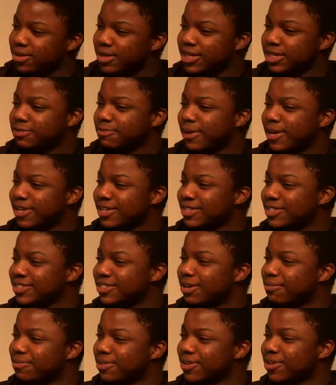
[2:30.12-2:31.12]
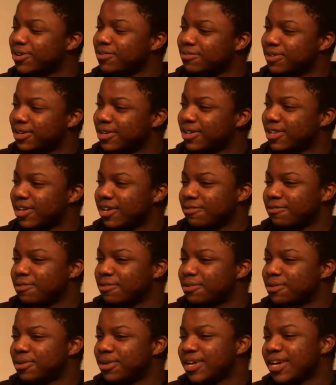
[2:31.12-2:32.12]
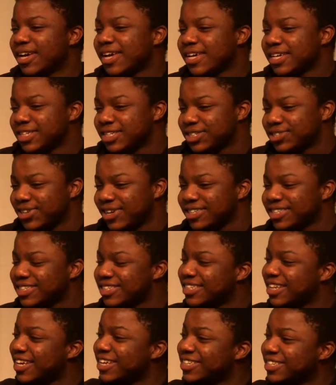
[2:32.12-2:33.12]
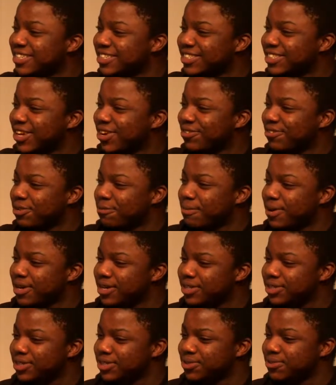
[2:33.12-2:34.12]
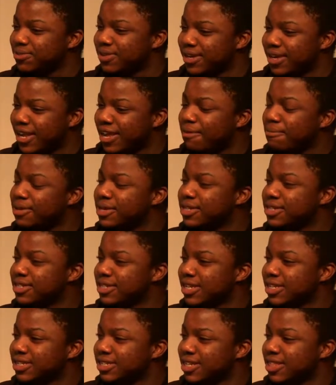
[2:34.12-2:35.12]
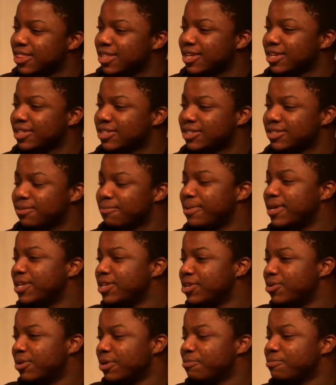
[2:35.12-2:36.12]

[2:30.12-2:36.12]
expecting something of her. Therefore, she's tried to change herself to better suit an image that she thinks the media would